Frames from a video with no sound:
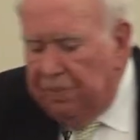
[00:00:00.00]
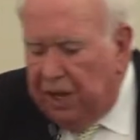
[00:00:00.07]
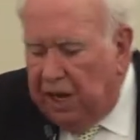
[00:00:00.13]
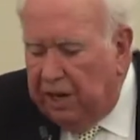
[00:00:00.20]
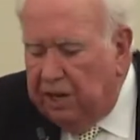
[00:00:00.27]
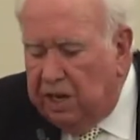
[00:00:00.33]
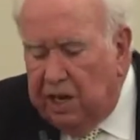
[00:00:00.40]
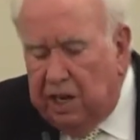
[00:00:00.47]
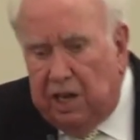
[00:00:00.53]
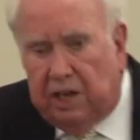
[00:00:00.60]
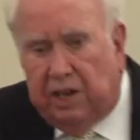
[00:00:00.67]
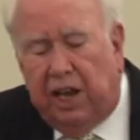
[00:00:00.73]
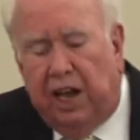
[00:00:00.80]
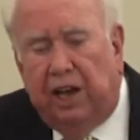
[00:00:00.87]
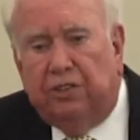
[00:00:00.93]
And he
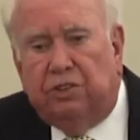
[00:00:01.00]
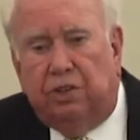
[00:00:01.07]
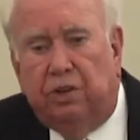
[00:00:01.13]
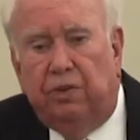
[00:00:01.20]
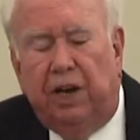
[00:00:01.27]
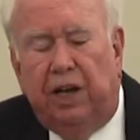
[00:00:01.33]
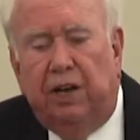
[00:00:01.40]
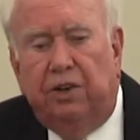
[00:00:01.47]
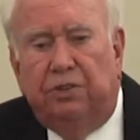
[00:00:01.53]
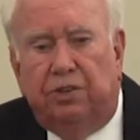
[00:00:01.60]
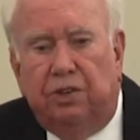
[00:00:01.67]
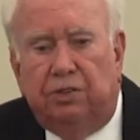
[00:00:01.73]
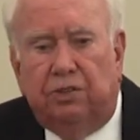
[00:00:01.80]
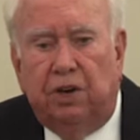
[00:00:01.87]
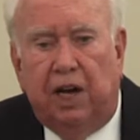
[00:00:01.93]
cast around
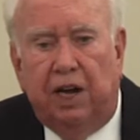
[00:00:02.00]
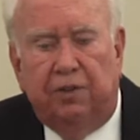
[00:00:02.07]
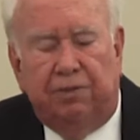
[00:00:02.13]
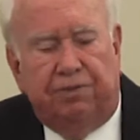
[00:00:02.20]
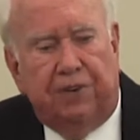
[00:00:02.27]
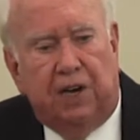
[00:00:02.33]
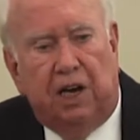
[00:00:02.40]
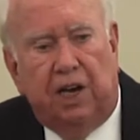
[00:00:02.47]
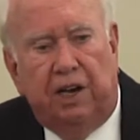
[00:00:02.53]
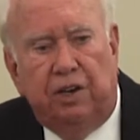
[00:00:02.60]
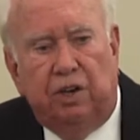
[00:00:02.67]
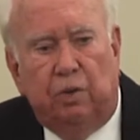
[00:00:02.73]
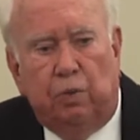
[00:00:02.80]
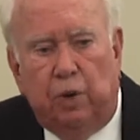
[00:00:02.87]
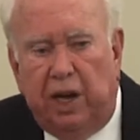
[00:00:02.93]
to try to find
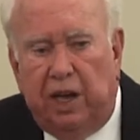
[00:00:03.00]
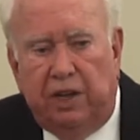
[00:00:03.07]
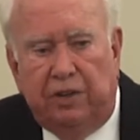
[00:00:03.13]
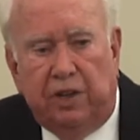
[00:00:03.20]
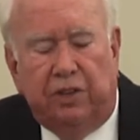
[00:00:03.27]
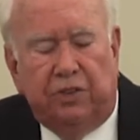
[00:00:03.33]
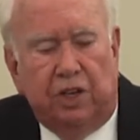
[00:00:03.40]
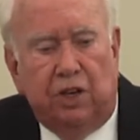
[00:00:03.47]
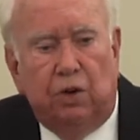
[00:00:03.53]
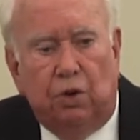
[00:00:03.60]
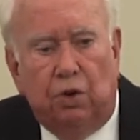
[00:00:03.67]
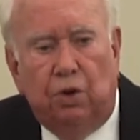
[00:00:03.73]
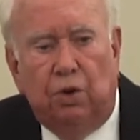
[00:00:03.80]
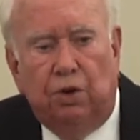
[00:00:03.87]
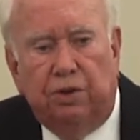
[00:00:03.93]
a way that the
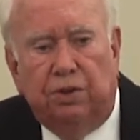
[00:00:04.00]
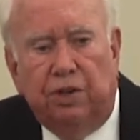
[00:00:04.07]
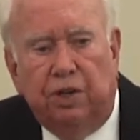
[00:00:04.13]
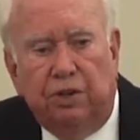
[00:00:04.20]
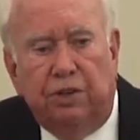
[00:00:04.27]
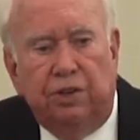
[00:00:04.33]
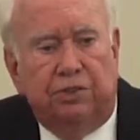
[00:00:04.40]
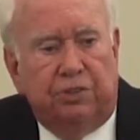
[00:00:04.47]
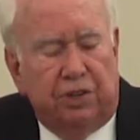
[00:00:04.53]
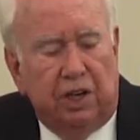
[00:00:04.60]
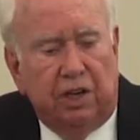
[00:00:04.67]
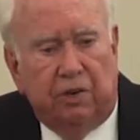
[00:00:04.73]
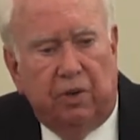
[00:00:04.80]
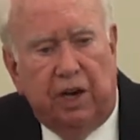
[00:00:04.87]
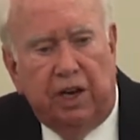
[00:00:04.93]
old
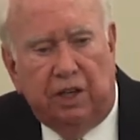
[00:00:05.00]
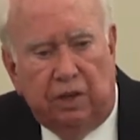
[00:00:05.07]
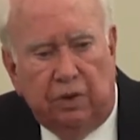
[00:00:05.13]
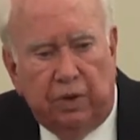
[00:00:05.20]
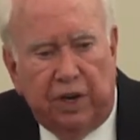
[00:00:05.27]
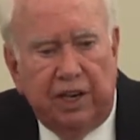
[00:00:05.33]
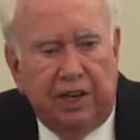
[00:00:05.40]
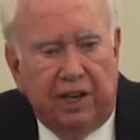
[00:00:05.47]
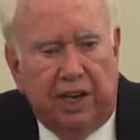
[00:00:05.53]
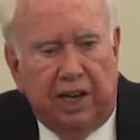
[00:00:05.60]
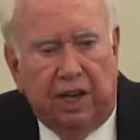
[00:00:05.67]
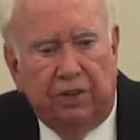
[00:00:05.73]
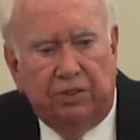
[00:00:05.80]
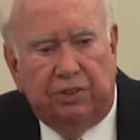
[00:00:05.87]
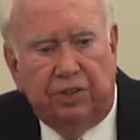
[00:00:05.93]
disintegrating
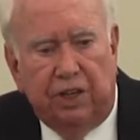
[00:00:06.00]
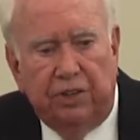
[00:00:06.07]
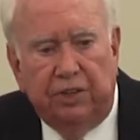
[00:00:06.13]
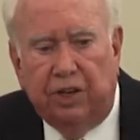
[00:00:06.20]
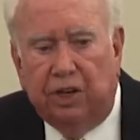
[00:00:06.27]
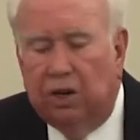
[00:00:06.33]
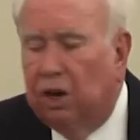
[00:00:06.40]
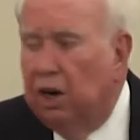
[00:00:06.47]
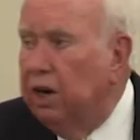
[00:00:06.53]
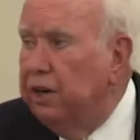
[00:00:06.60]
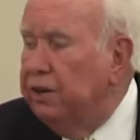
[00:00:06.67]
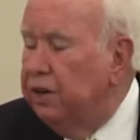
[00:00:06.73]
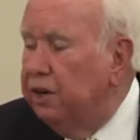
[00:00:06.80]
greenhouse in the garden,